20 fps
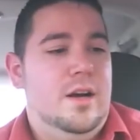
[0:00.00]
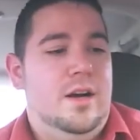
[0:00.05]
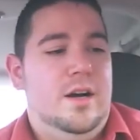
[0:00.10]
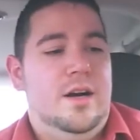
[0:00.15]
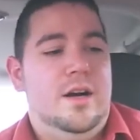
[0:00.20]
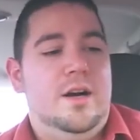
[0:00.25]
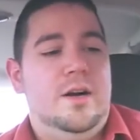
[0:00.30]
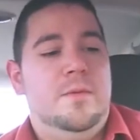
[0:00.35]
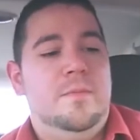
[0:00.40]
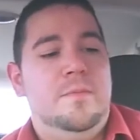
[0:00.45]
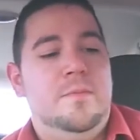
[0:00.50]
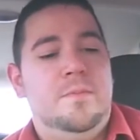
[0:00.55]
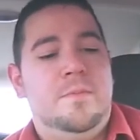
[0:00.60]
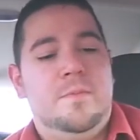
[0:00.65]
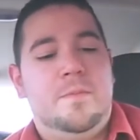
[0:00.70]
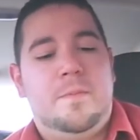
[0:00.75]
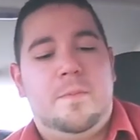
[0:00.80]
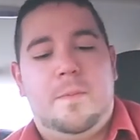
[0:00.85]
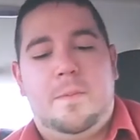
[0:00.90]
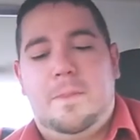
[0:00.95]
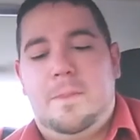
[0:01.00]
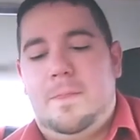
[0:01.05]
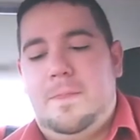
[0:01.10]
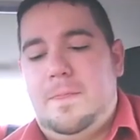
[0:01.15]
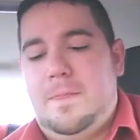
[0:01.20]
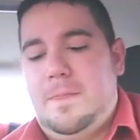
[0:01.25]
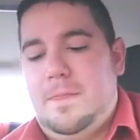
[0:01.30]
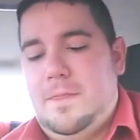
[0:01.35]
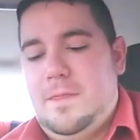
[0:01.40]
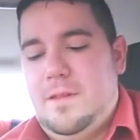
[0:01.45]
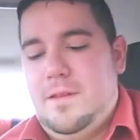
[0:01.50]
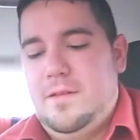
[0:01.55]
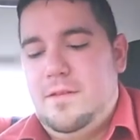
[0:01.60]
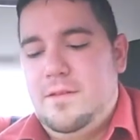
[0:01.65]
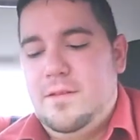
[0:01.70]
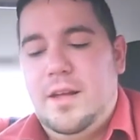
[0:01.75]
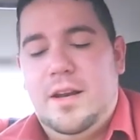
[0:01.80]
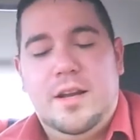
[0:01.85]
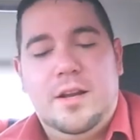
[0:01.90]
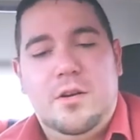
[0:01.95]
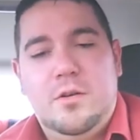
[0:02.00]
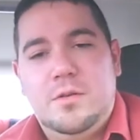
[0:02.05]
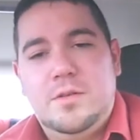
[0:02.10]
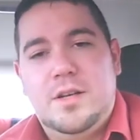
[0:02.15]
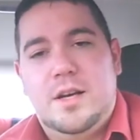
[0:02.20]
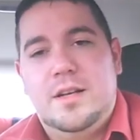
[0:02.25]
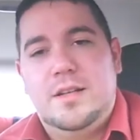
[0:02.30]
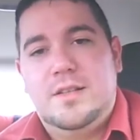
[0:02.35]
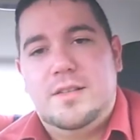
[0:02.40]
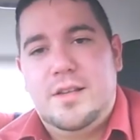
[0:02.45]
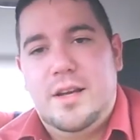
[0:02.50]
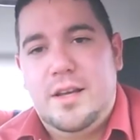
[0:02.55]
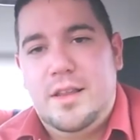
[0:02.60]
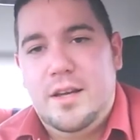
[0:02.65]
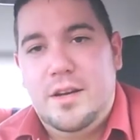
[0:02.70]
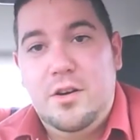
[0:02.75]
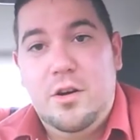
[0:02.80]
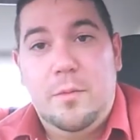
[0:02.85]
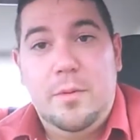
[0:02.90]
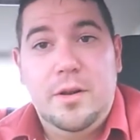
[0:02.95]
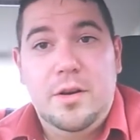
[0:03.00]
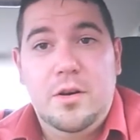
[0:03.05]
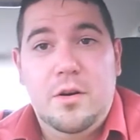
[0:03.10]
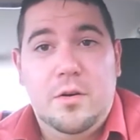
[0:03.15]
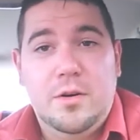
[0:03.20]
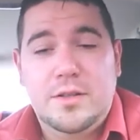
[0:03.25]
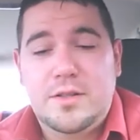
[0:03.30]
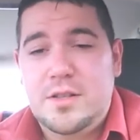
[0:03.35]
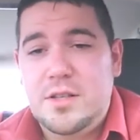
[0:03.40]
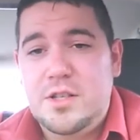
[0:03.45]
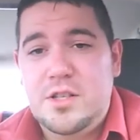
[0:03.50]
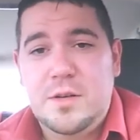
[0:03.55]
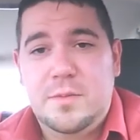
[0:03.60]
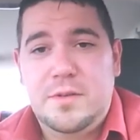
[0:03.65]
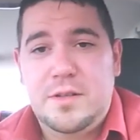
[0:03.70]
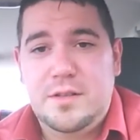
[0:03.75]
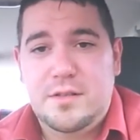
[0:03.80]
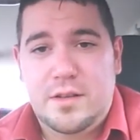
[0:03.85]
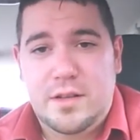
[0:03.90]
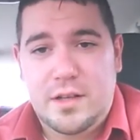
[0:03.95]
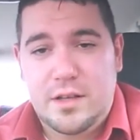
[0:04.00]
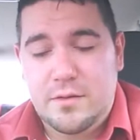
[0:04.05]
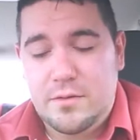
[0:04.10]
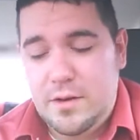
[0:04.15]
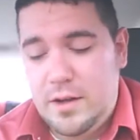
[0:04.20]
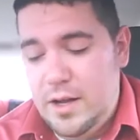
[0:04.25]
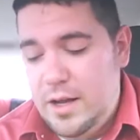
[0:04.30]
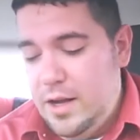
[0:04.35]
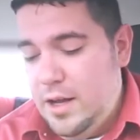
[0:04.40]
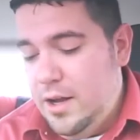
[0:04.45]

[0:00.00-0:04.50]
And then it goes on to say that nobody noticed the gypsies leave.